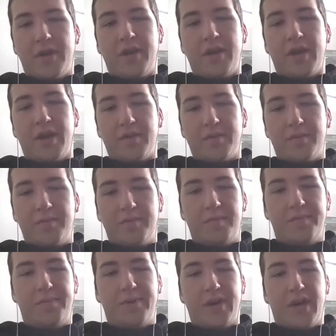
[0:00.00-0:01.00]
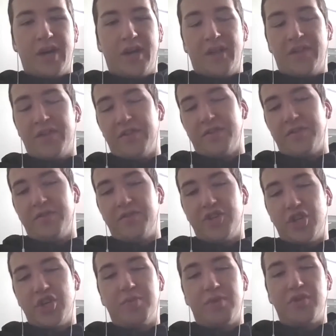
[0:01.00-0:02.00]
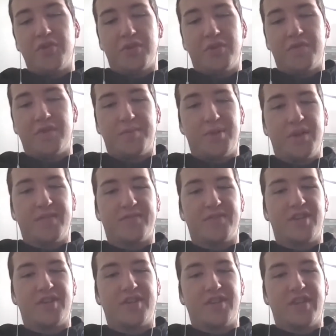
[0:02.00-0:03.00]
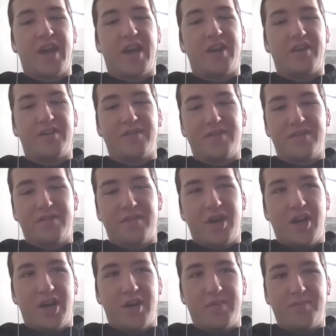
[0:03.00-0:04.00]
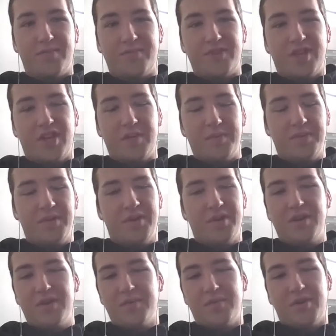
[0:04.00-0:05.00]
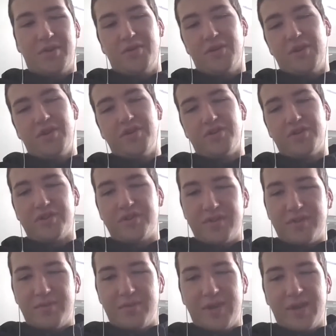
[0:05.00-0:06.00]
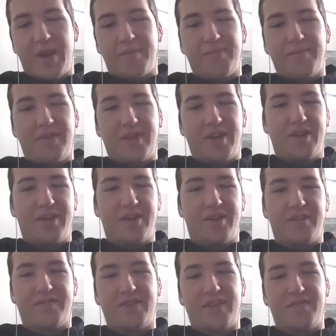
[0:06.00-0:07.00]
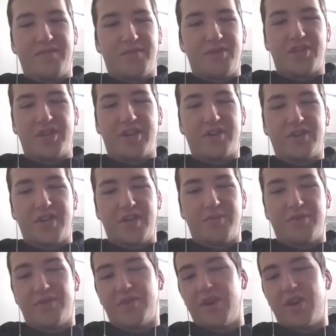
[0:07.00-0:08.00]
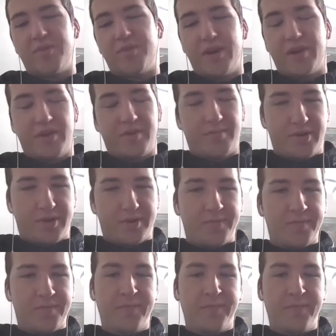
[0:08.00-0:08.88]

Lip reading: Yeah. Yep. But I think Joey Bones would have fit perfectly into that team. But who knows what happened there or if they even reached out to him or thought about it. But